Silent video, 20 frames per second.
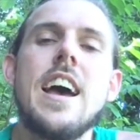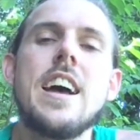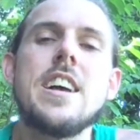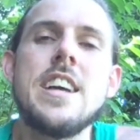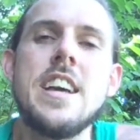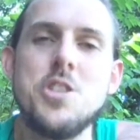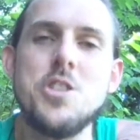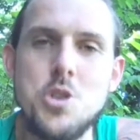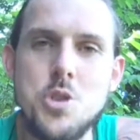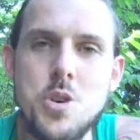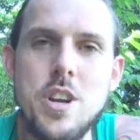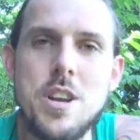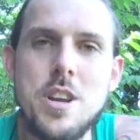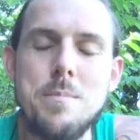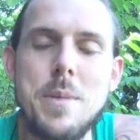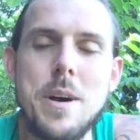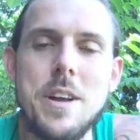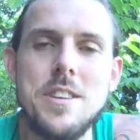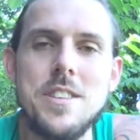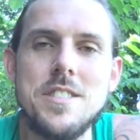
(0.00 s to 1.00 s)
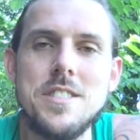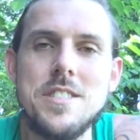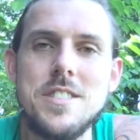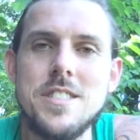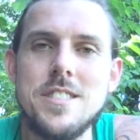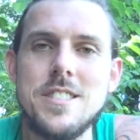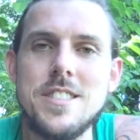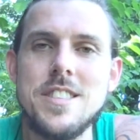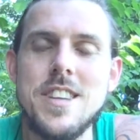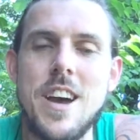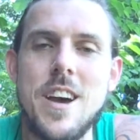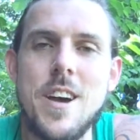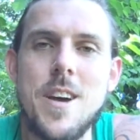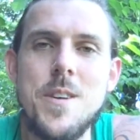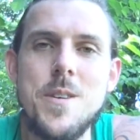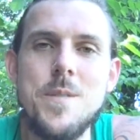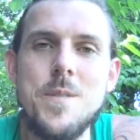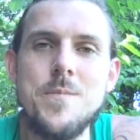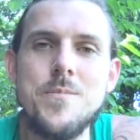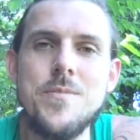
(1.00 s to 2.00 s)
and joy in abundance. So
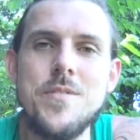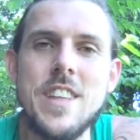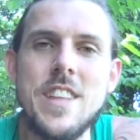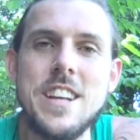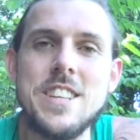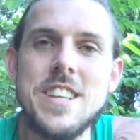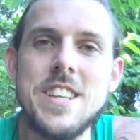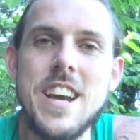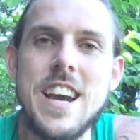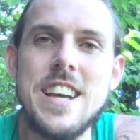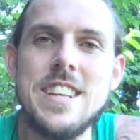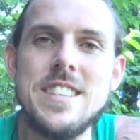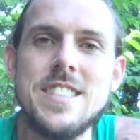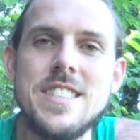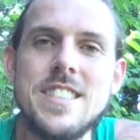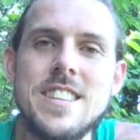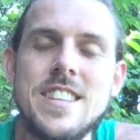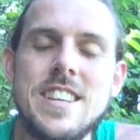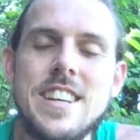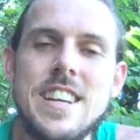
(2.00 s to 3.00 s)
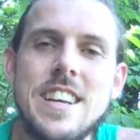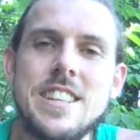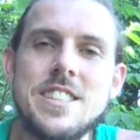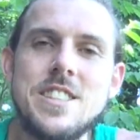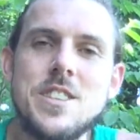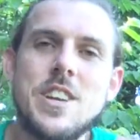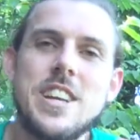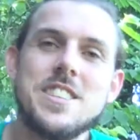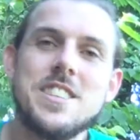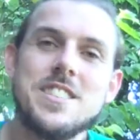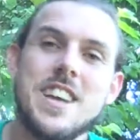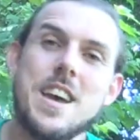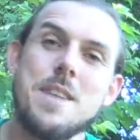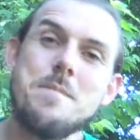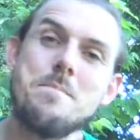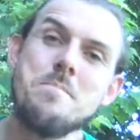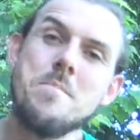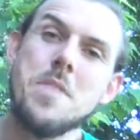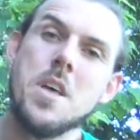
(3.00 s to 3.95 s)
thanks guys. Until next time.